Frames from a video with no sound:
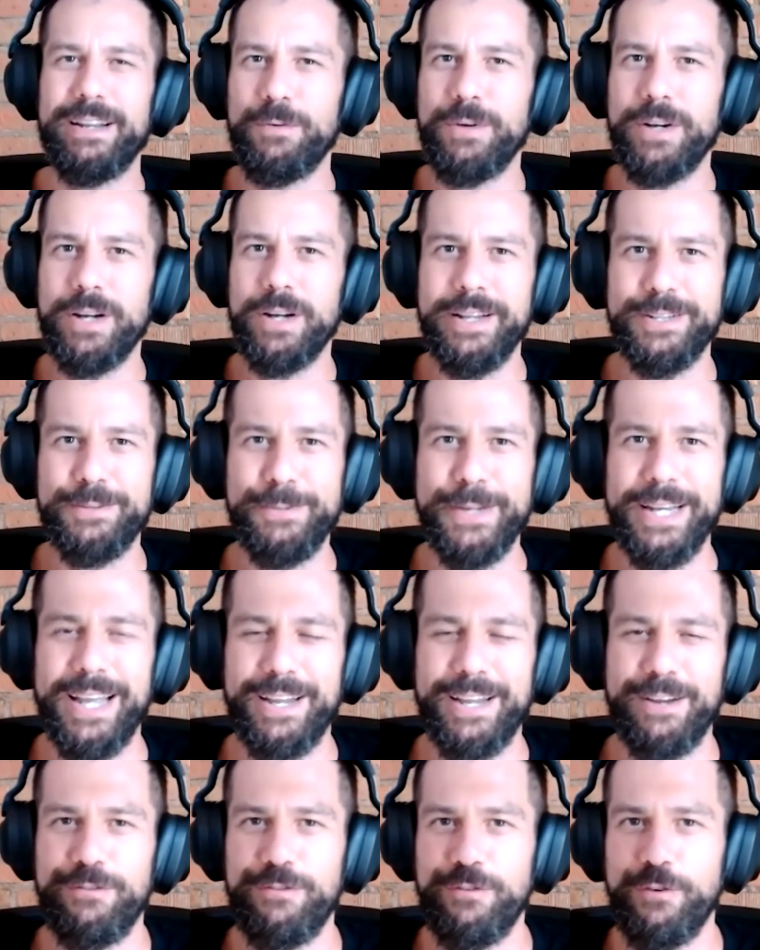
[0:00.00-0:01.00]
We're going to be
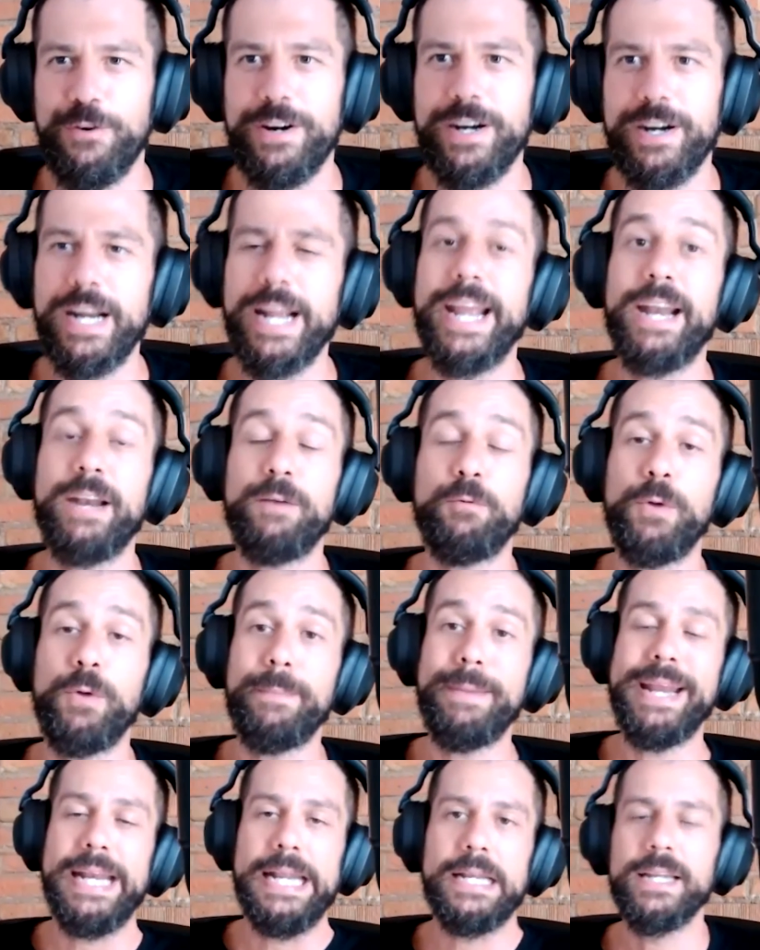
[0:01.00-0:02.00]
like 4, and we
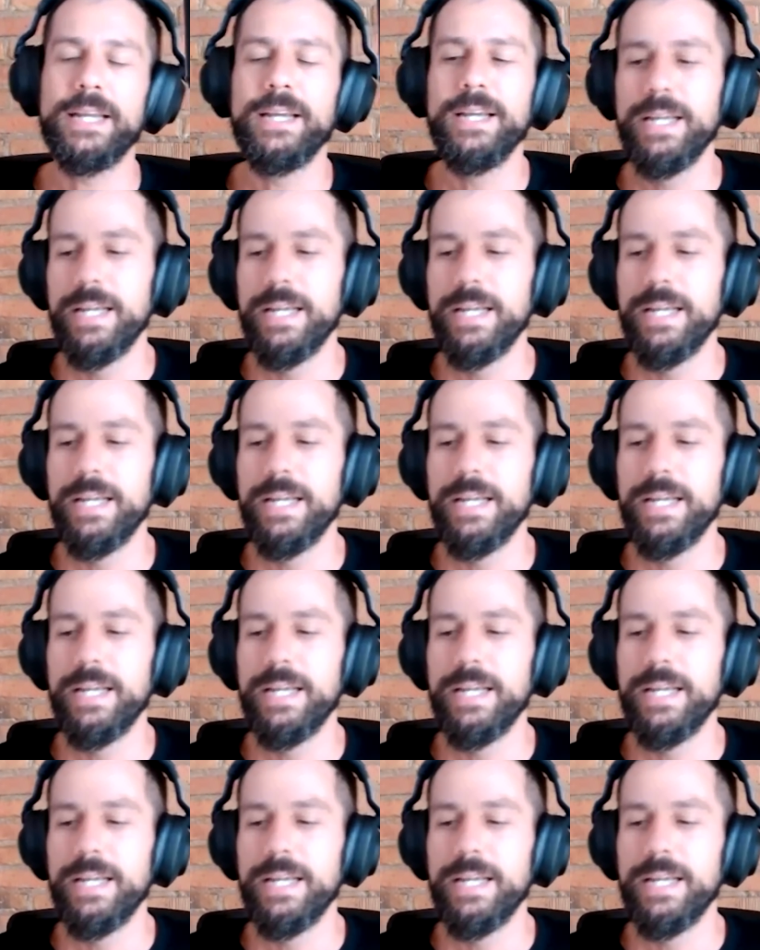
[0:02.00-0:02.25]
made it.